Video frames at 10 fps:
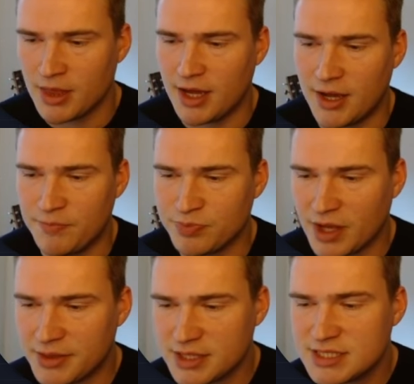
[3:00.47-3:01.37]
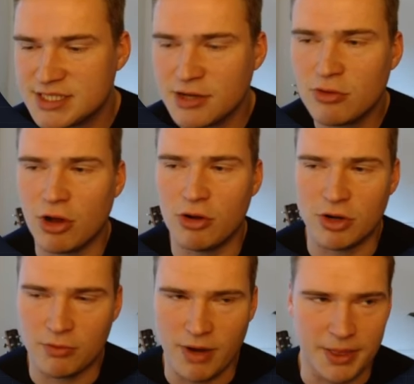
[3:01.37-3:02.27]
And that's still going
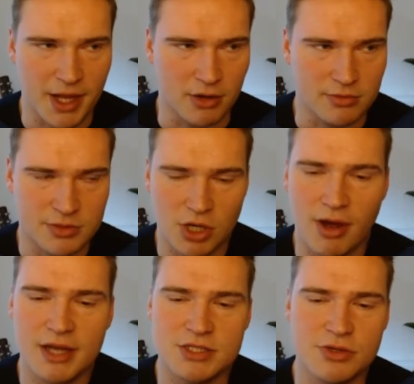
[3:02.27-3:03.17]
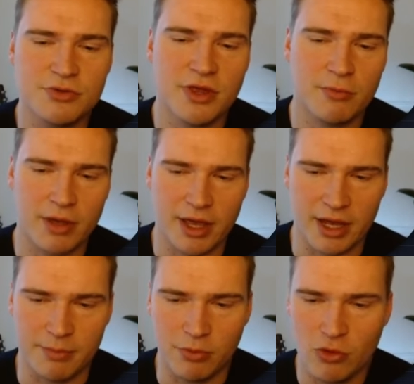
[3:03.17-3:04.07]
on right now. So I do think we can
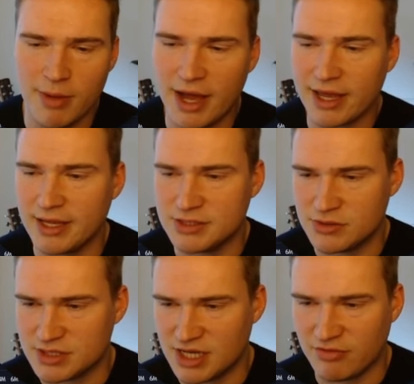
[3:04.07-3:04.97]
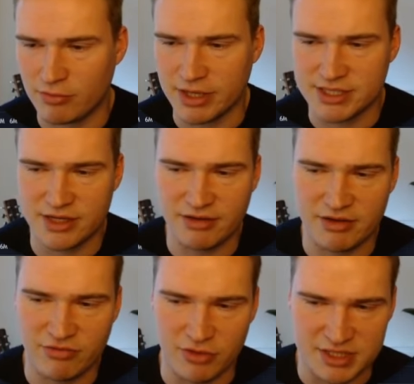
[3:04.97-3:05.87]
get a pullback into this level right here at
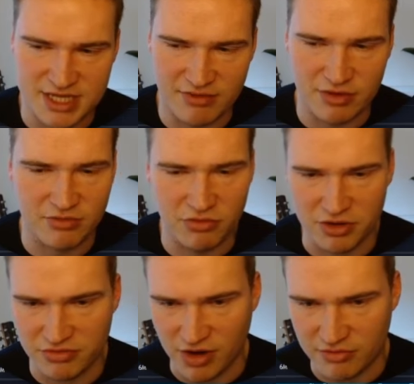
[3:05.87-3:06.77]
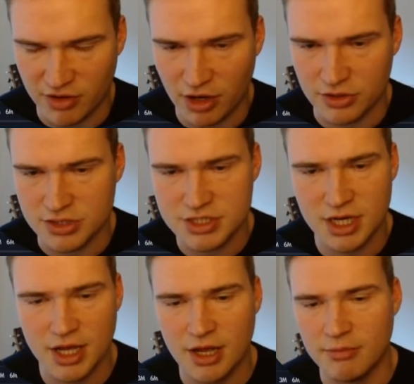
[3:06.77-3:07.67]
$47, $45.
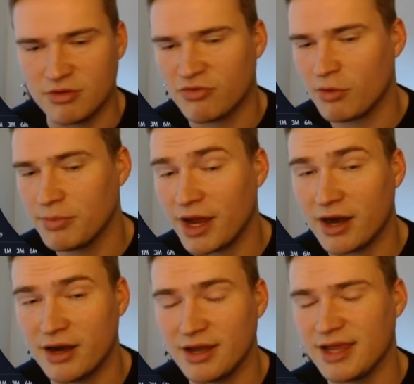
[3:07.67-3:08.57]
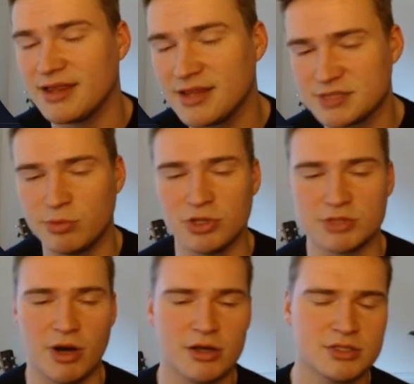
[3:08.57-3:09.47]
But from there, in these bullish
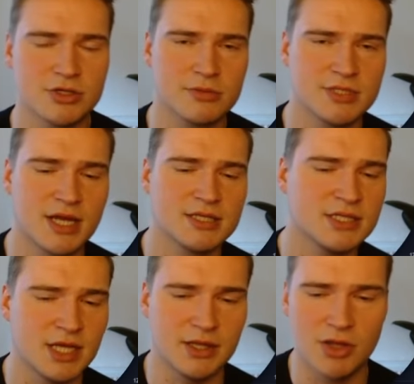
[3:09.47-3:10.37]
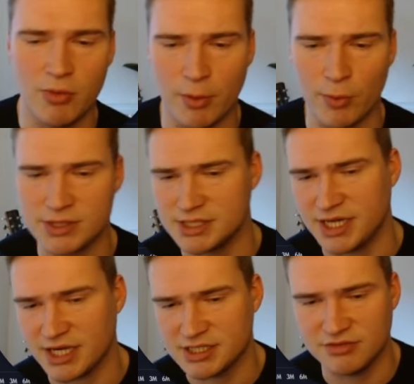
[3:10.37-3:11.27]
market circumstances and knowing what
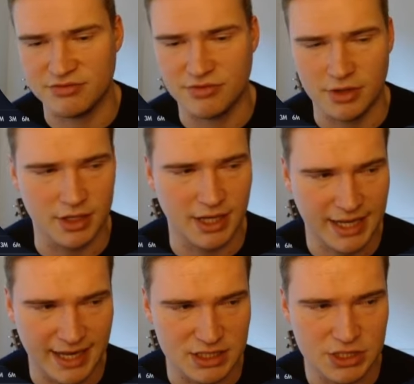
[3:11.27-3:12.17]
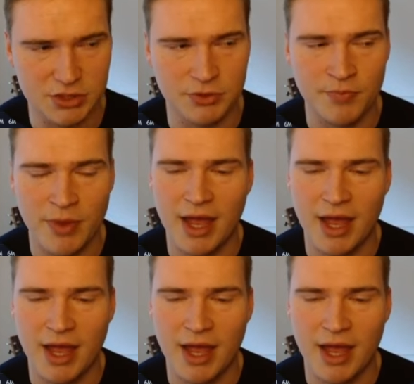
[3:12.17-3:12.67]
Injective can do,